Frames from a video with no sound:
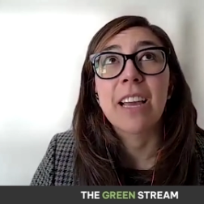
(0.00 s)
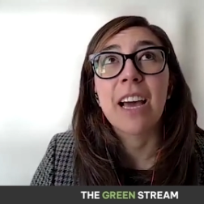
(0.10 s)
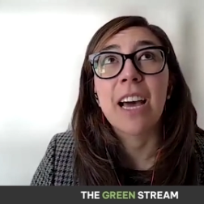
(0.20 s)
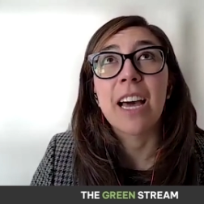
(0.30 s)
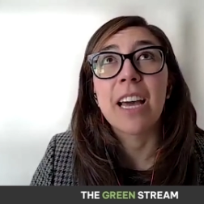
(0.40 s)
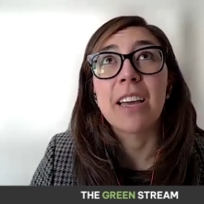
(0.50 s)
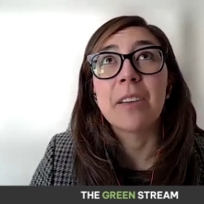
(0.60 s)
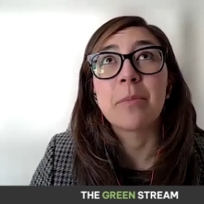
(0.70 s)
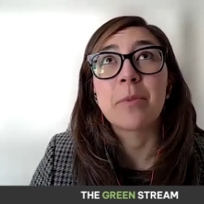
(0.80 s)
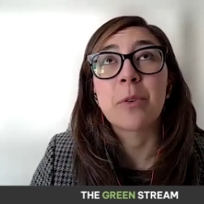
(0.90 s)

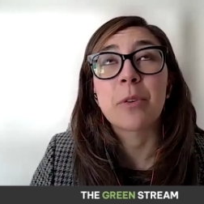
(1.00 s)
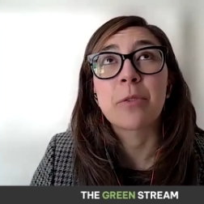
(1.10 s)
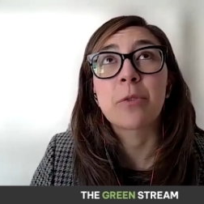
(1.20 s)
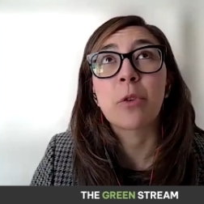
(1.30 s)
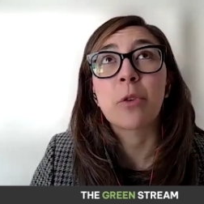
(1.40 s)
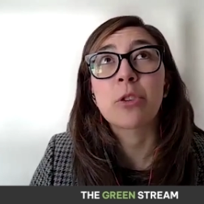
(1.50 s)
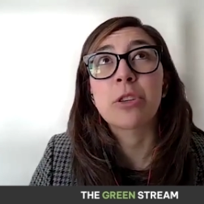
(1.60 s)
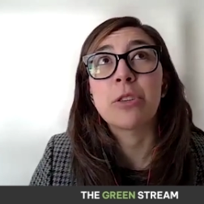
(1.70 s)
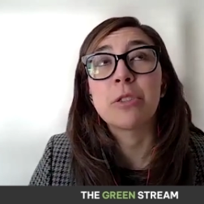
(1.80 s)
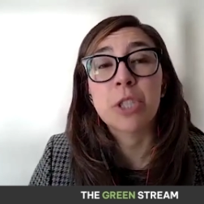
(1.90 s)
um, sort of
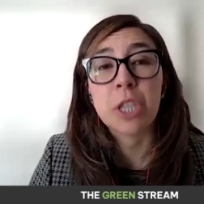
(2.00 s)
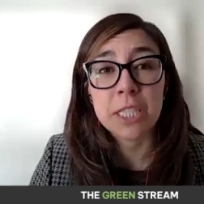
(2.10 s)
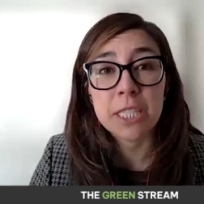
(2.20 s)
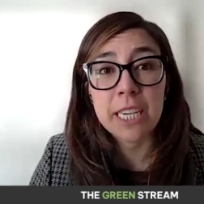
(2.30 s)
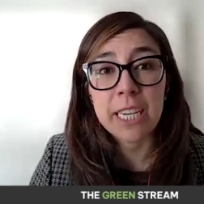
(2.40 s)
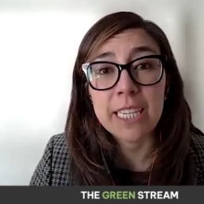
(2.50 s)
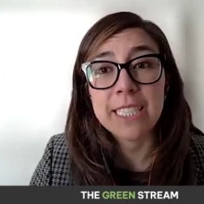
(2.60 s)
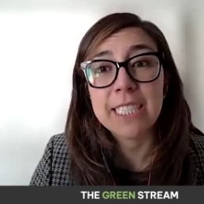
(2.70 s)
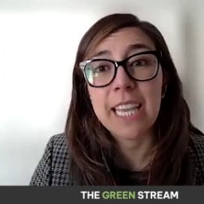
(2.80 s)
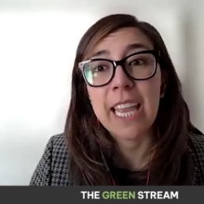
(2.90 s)
social
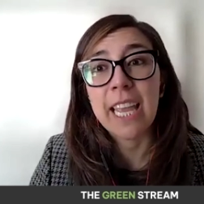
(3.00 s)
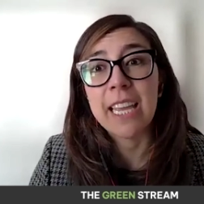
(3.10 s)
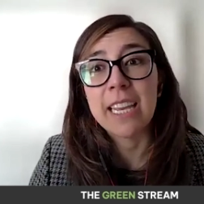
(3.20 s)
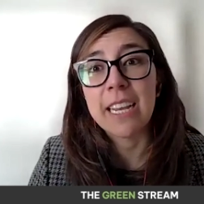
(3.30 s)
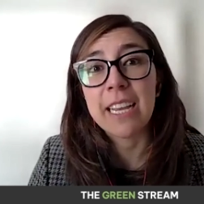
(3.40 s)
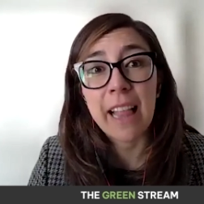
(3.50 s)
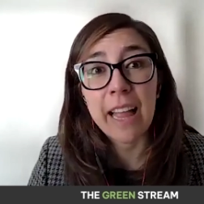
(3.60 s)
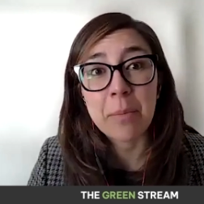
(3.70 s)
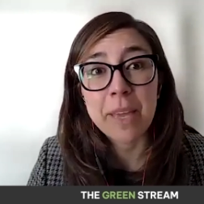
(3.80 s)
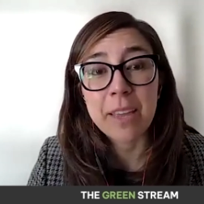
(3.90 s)
justice and
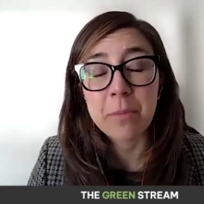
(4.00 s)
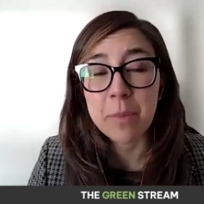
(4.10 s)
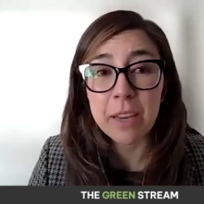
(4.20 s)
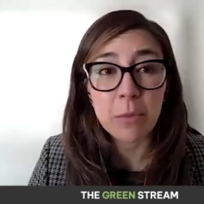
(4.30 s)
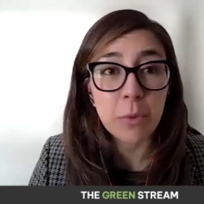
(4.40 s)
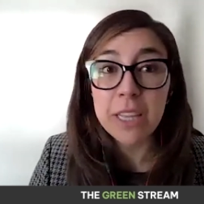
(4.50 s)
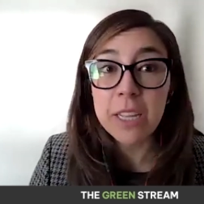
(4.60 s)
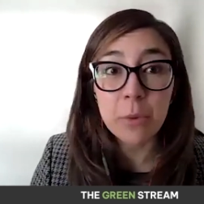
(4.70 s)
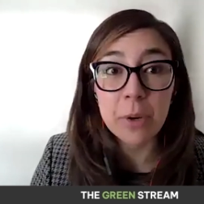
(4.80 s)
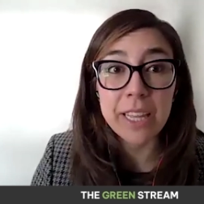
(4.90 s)
climate being really
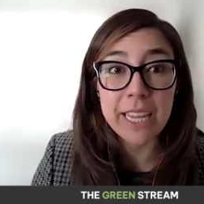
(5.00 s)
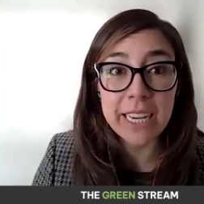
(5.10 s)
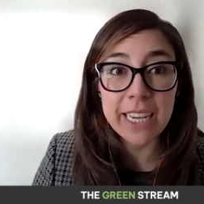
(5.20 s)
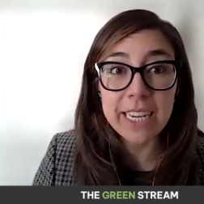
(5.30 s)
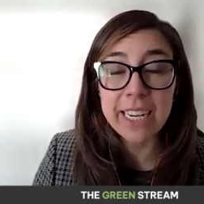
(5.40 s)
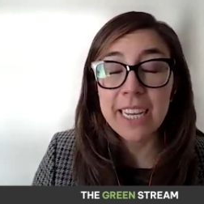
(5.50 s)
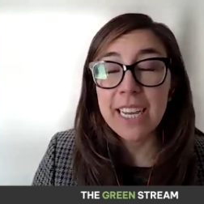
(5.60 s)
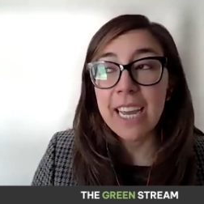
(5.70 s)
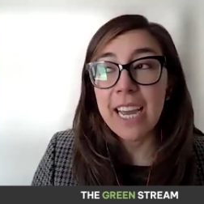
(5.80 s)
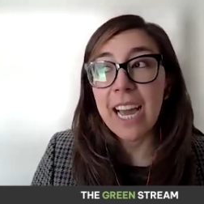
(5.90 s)
related.
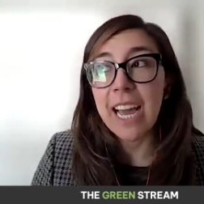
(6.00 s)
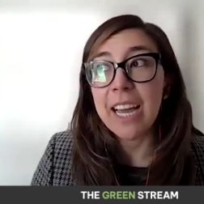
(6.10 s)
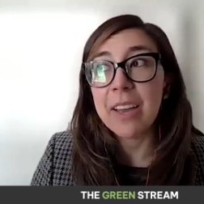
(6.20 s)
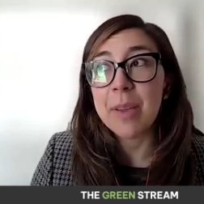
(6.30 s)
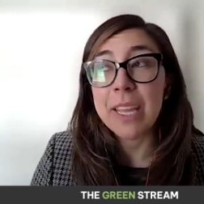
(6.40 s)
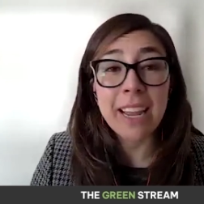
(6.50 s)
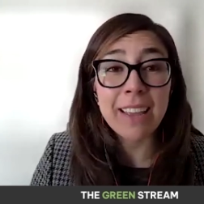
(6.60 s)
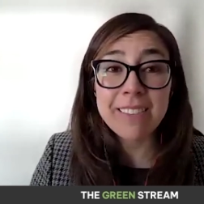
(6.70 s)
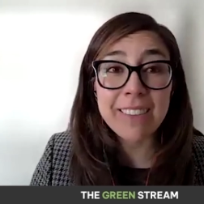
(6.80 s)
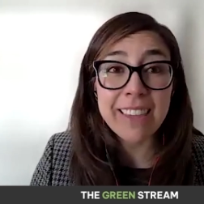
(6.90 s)
Uh, and
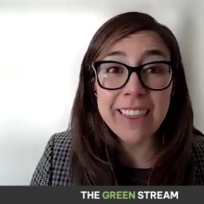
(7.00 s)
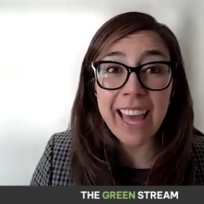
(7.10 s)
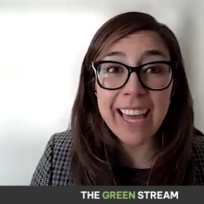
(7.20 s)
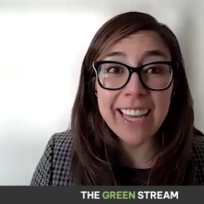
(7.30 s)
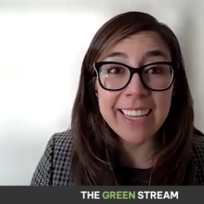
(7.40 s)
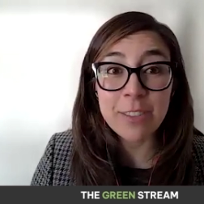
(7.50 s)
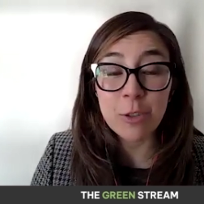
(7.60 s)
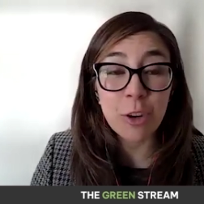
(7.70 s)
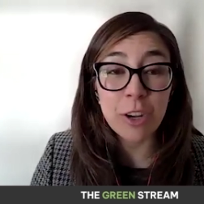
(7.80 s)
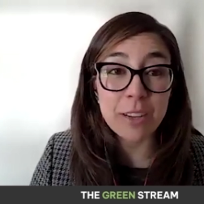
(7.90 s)
I see that in
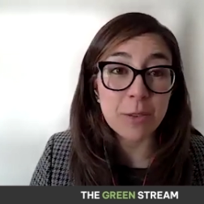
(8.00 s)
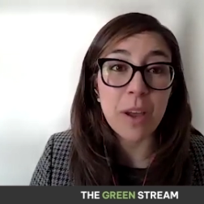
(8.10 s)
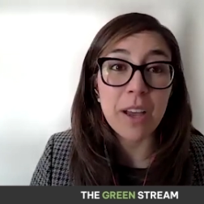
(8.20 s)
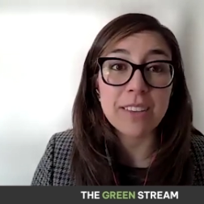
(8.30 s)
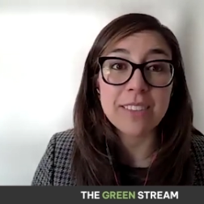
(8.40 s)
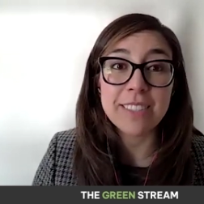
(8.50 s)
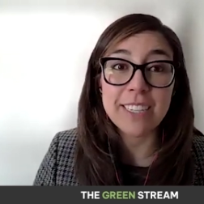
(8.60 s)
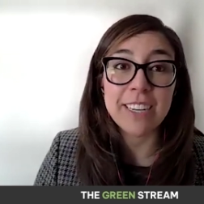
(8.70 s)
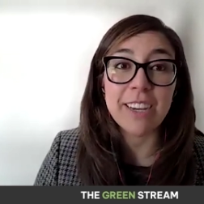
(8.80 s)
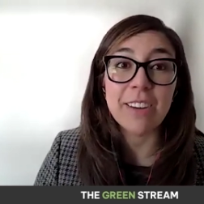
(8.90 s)
Detroit as well.
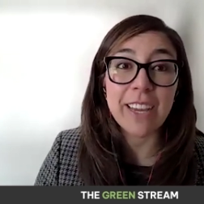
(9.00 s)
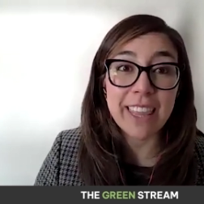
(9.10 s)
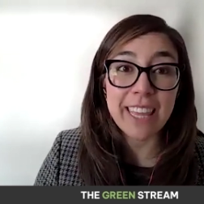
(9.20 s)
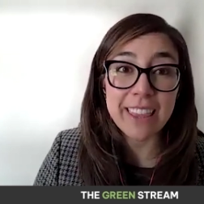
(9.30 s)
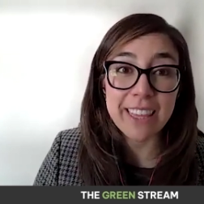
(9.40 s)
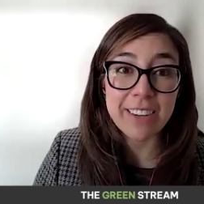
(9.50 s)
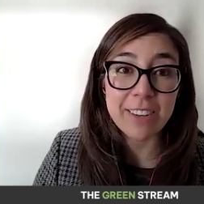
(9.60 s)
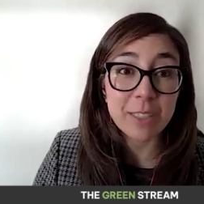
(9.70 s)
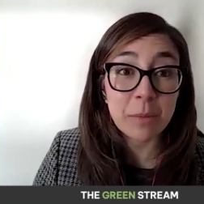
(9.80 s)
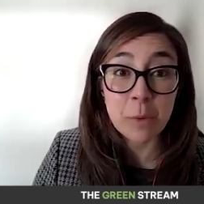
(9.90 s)
You know, I think
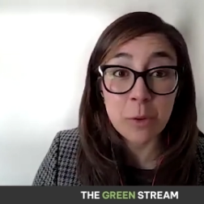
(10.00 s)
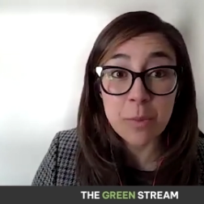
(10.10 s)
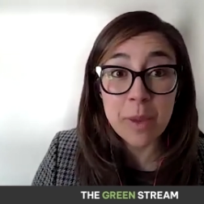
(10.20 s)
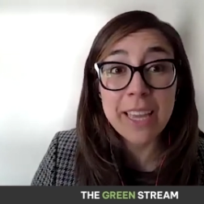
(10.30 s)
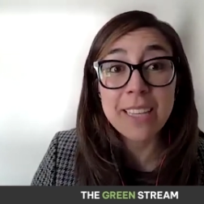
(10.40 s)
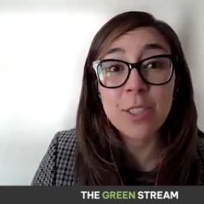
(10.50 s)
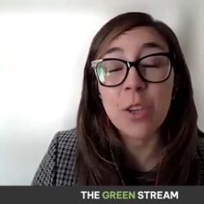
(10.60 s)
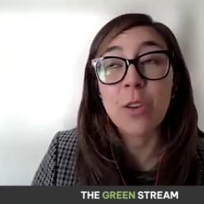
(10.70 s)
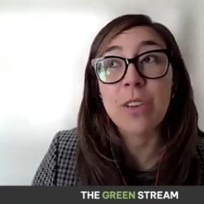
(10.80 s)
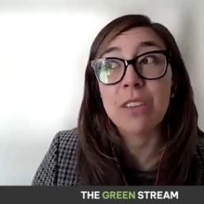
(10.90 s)
there's a movement.
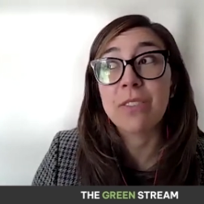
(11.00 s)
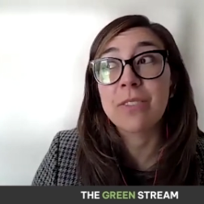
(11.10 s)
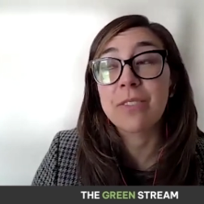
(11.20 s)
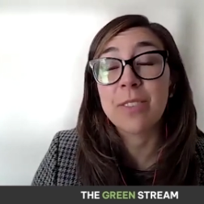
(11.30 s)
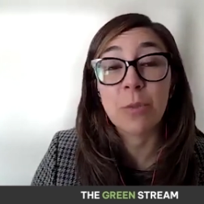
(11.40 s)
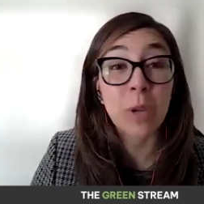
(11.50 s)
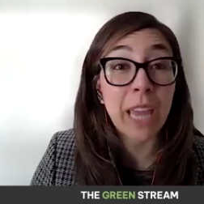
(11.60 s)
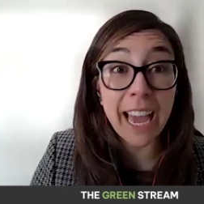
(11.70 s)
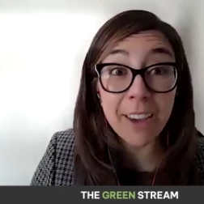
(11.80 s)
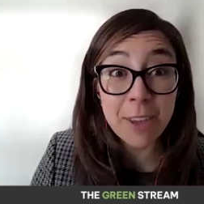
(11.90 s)
So if we
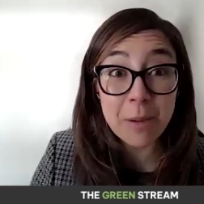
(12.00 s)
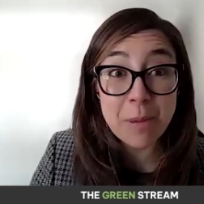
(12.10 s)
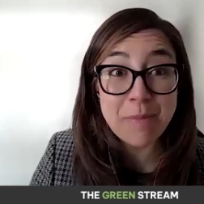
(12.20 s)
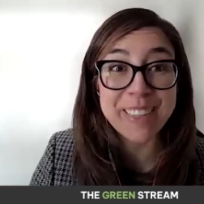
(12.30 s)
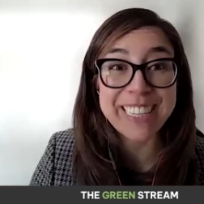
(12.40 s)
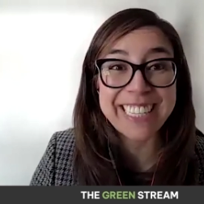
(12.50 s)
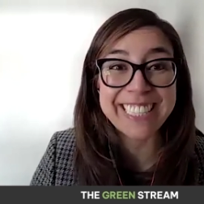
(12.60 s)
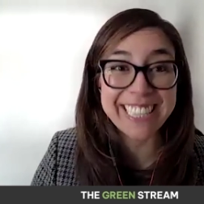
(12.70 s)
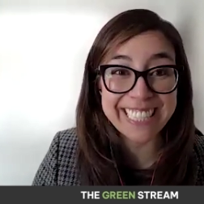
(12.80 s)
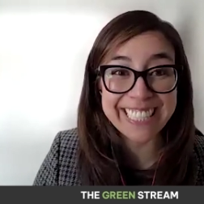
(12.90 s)
have young people li-
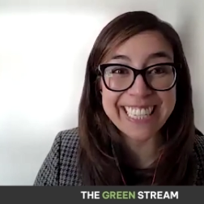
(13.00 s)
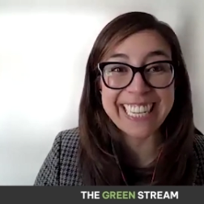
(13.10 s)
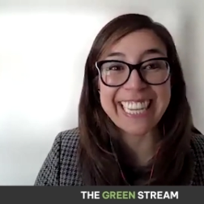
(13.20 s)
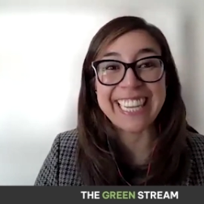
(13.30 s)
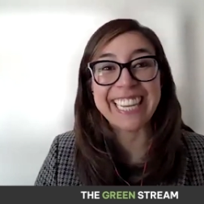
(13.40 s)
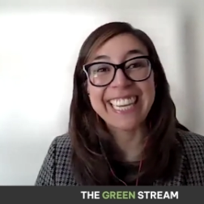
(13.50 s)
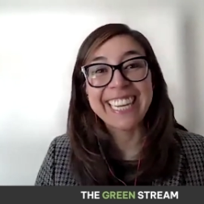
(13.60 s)
listening